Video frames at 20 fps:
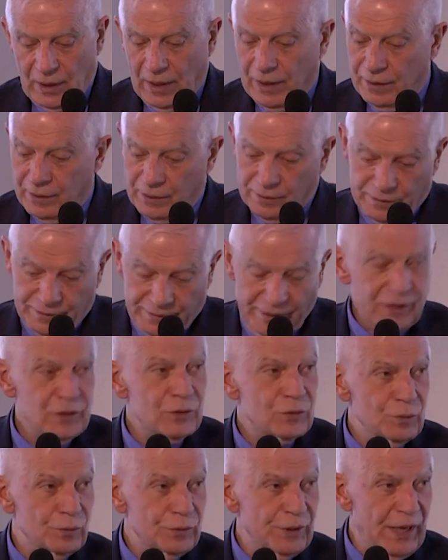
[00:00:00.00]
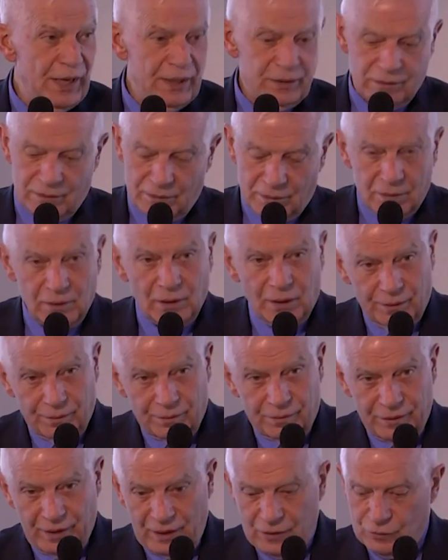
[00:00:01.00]
And thanks to that,
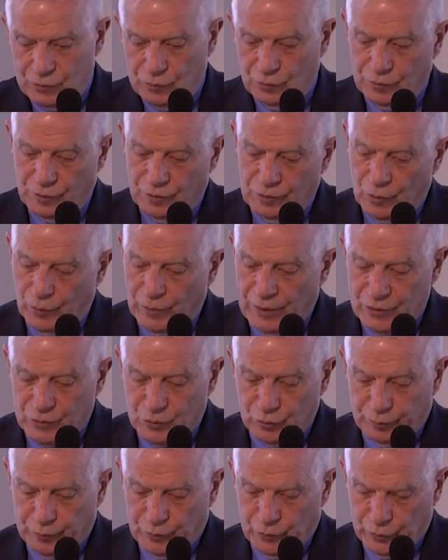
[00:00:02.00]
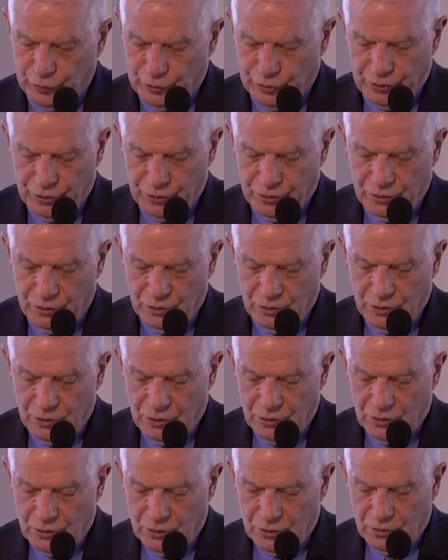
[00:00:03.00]
and thanks to the U S support,
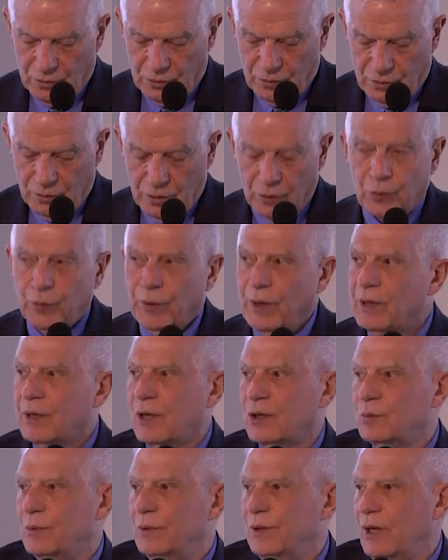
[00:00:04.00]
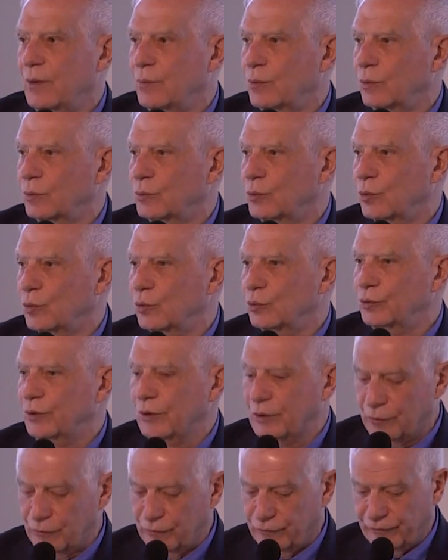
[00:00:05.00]
Ukraine has been able to
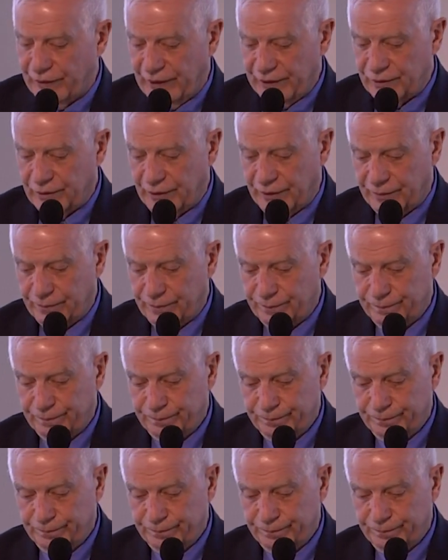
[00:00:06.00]
continue fighting.